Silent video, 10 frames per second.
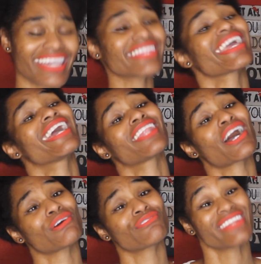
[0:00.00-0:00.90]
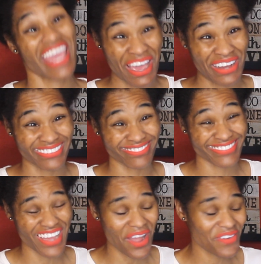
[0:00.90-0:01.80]
get the hell off now.
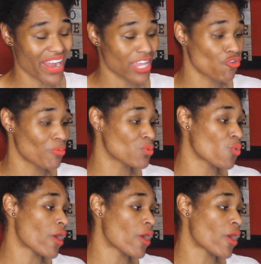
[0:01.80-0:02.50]
All right, you've been